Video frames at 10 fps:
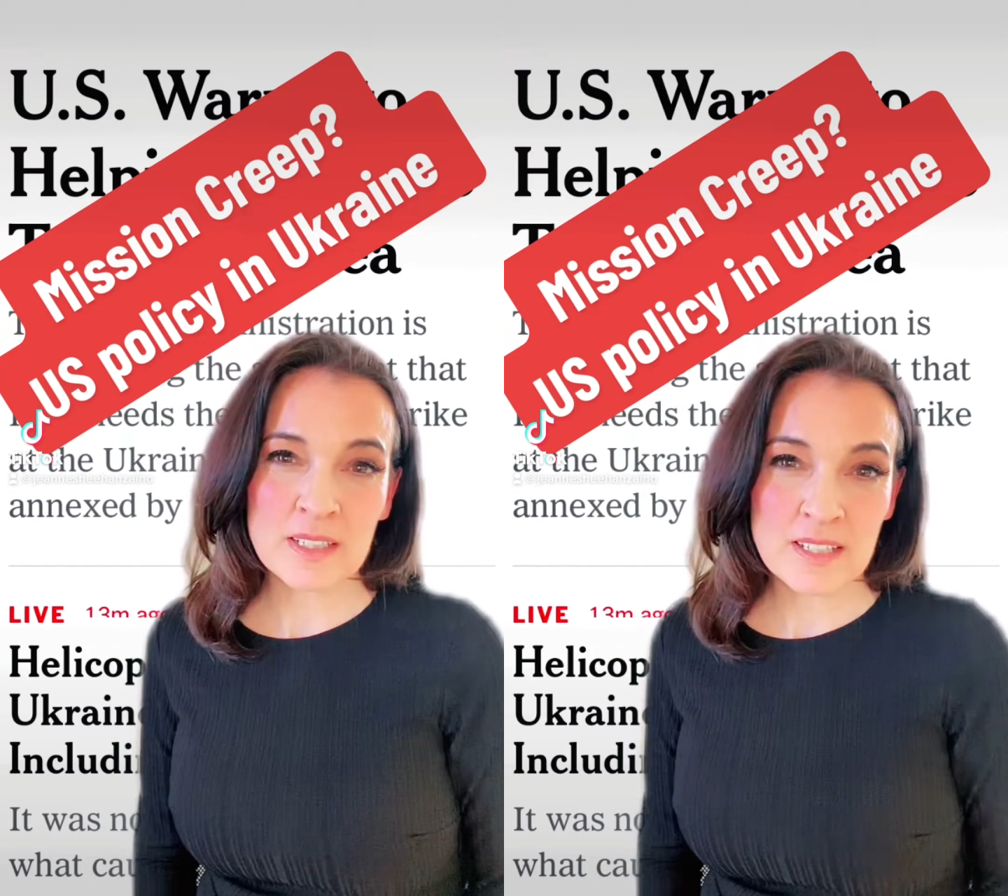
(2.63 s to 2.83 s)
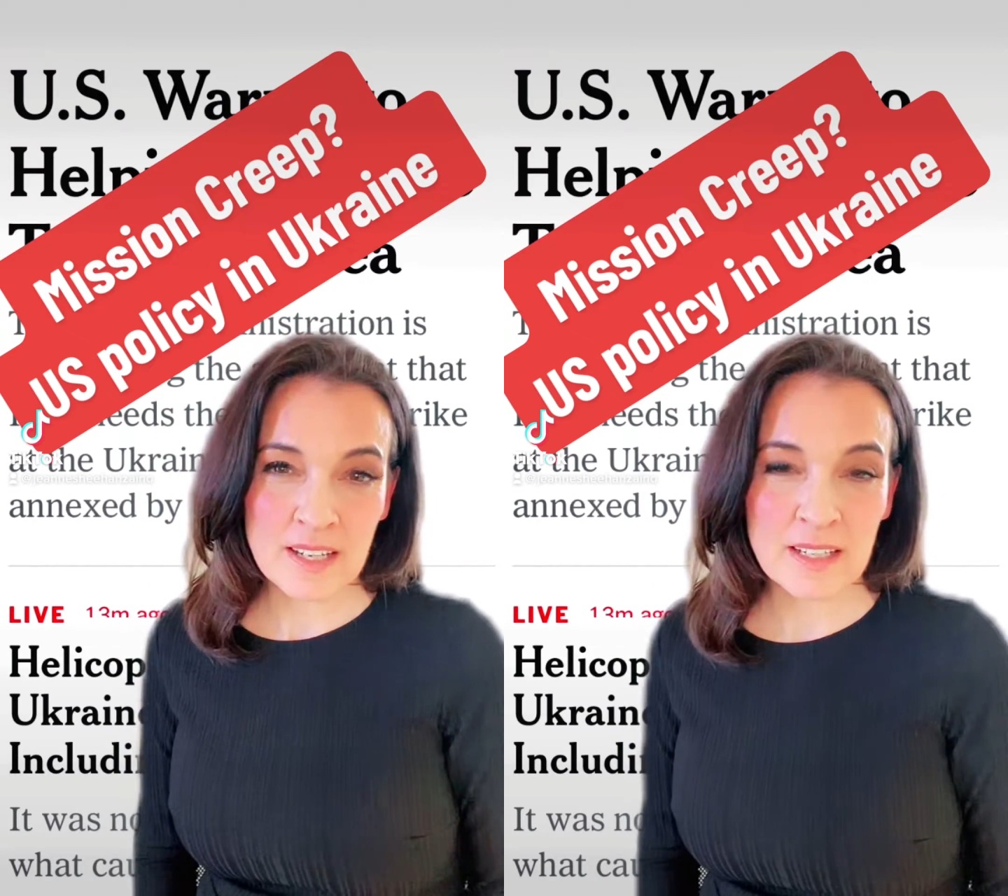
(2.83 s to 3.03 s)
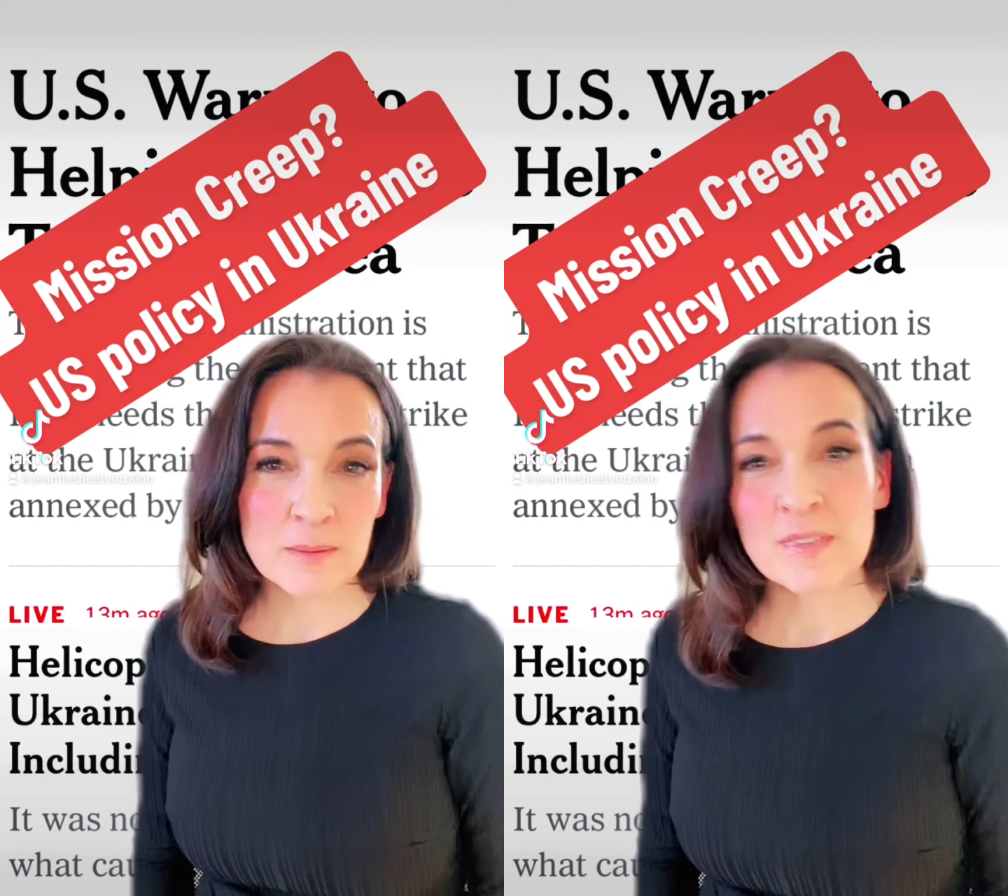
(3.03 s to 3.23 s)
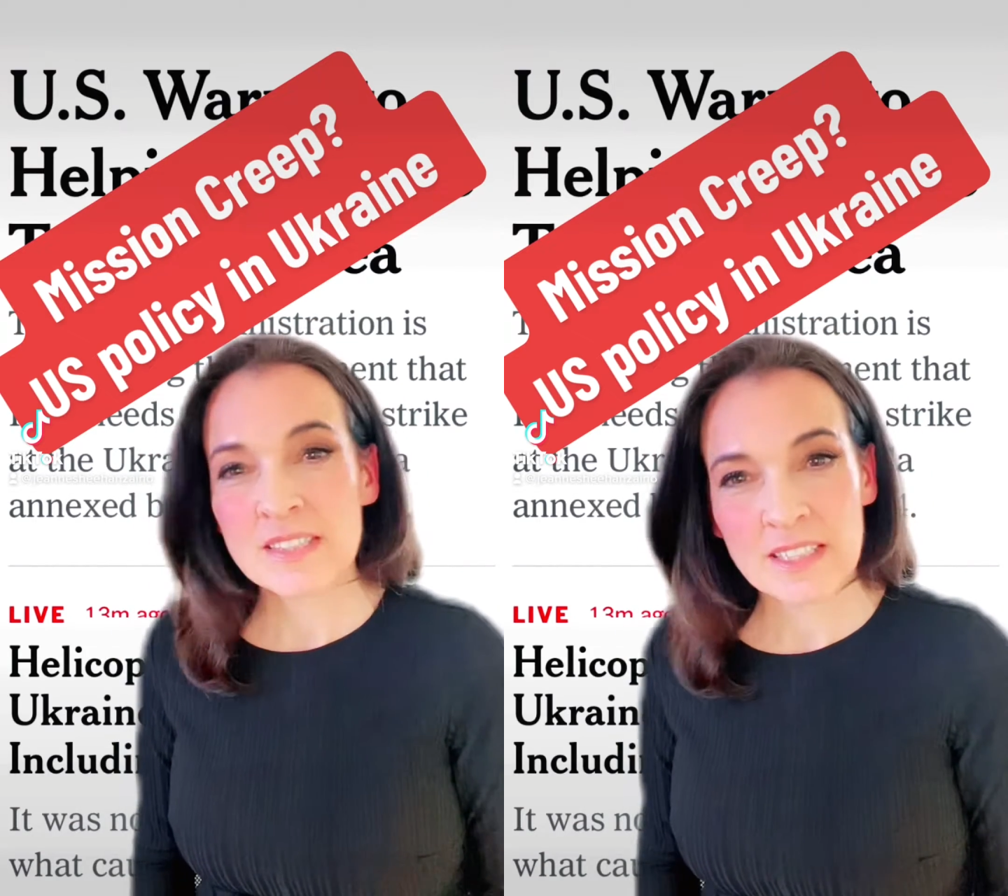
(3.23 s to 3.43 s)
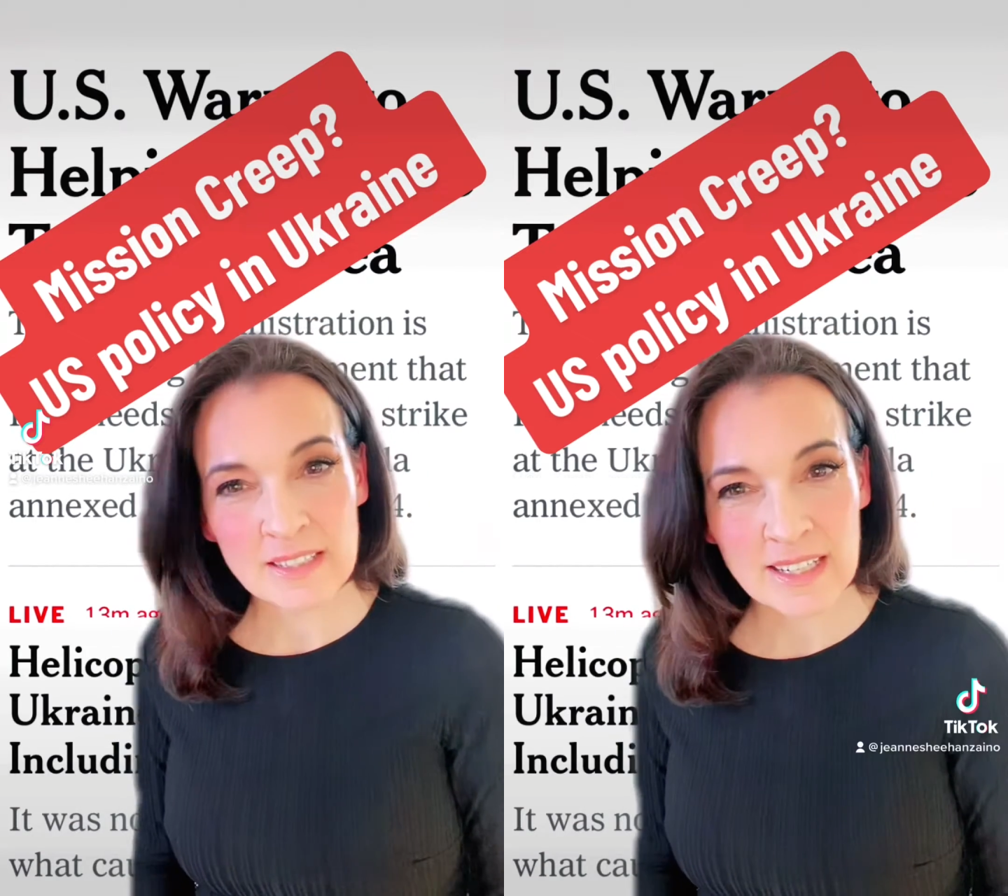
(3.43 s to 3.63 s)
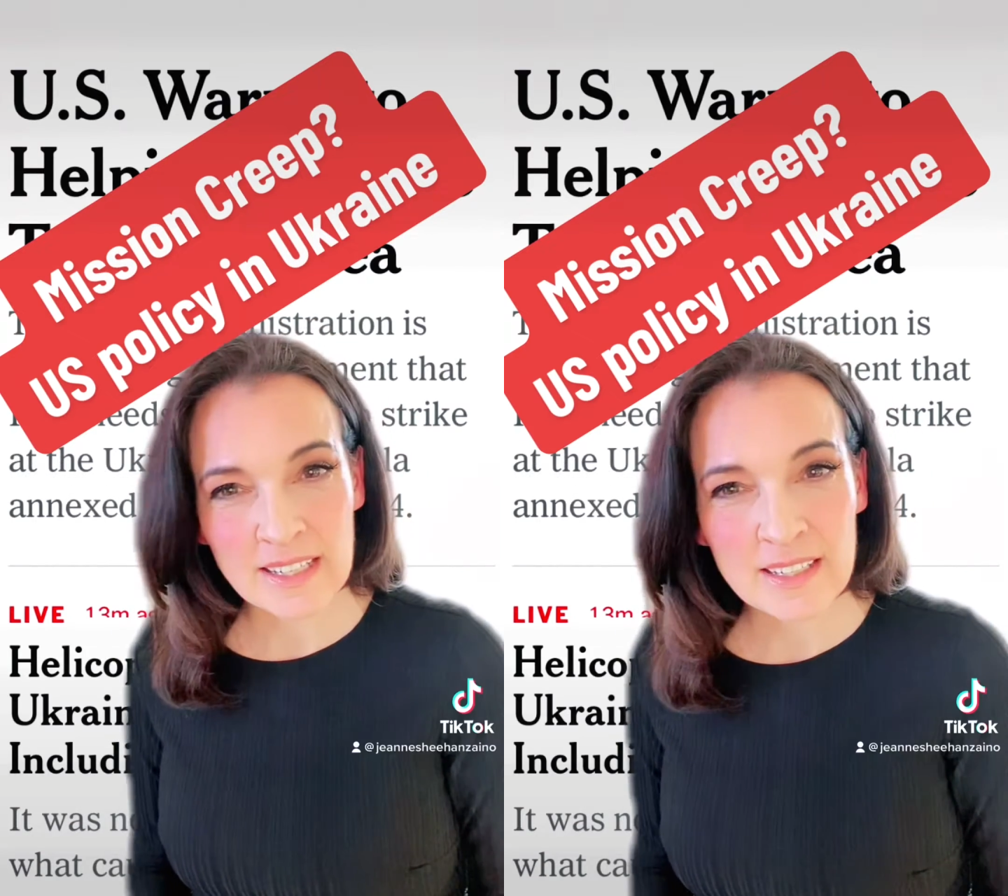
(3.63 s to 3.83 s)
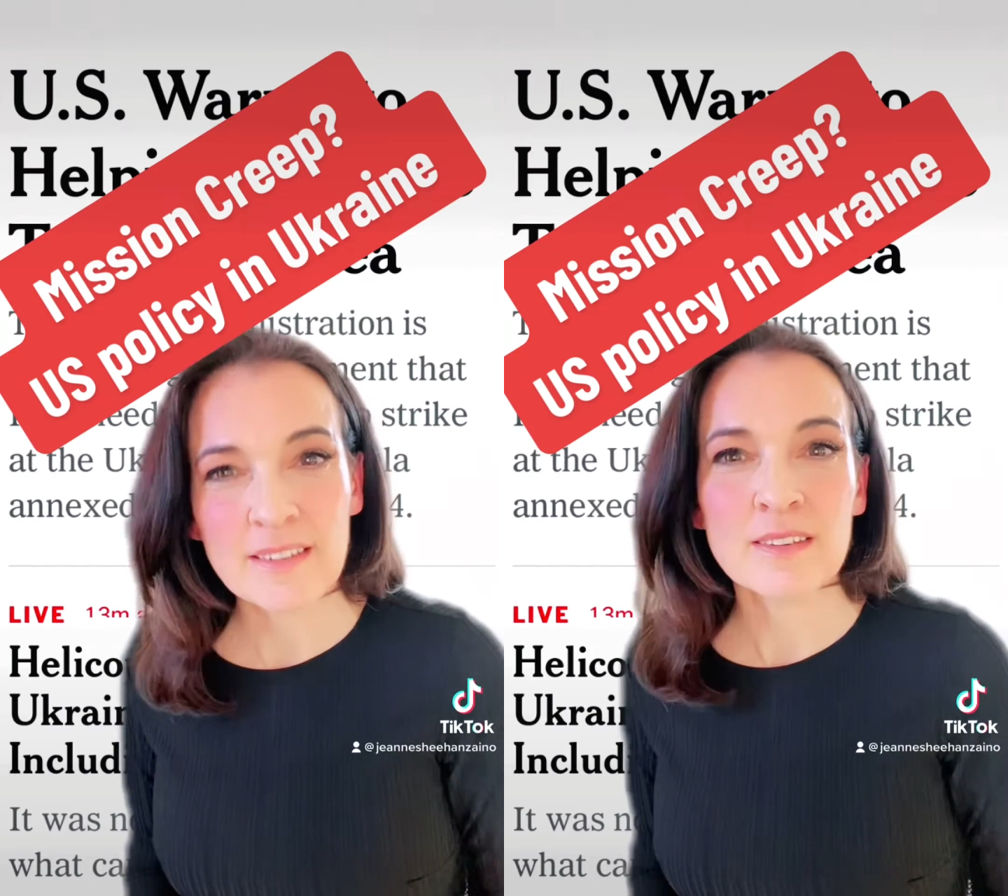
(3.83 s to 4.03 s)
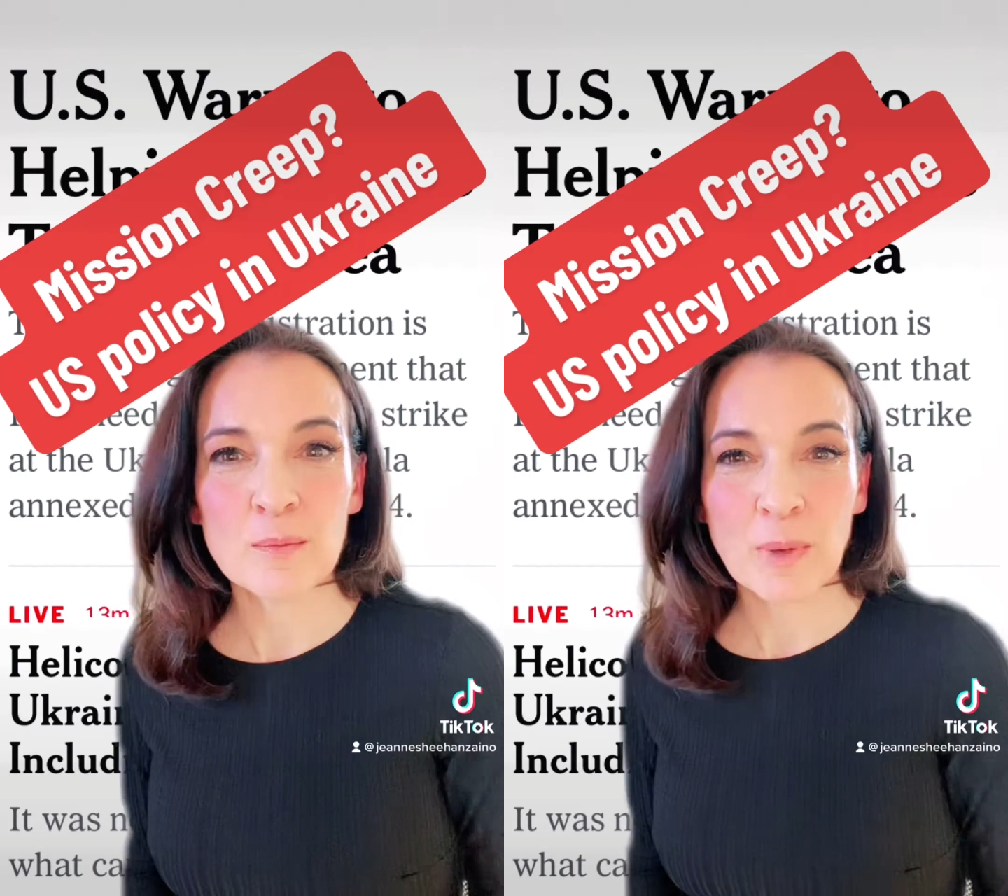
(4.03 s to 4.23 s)
Times today
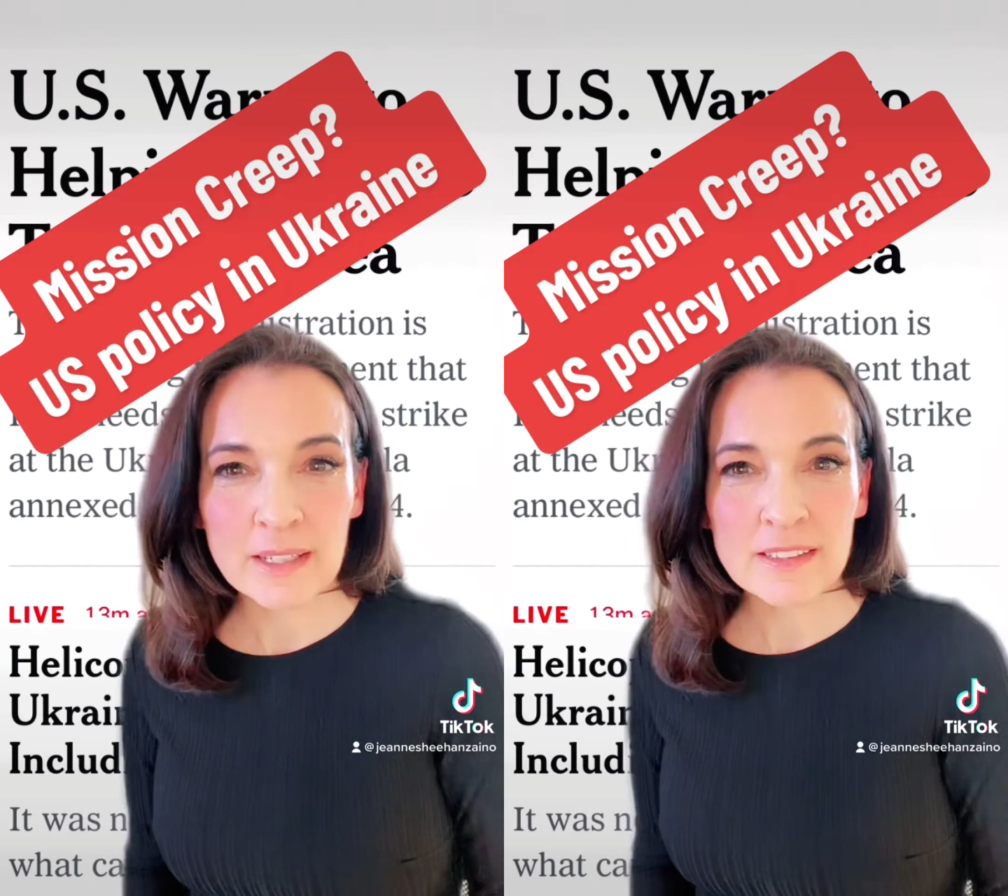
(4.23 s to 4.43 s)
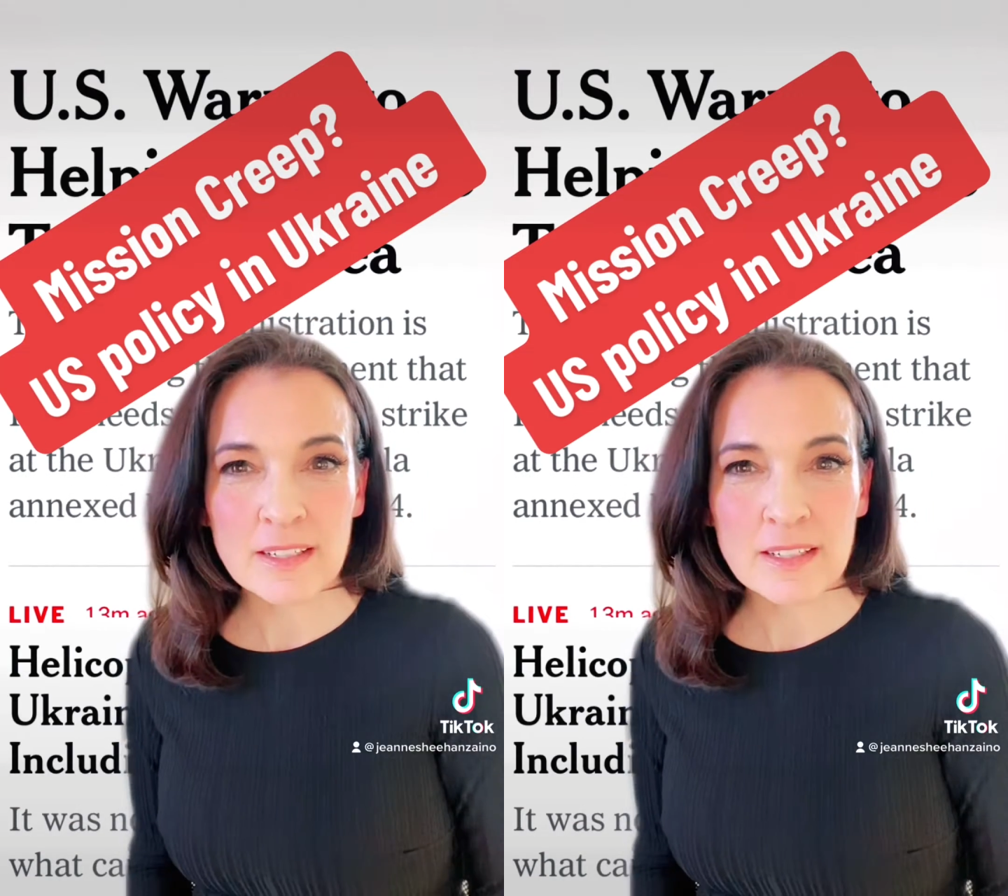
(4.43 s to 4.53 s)
that the Biden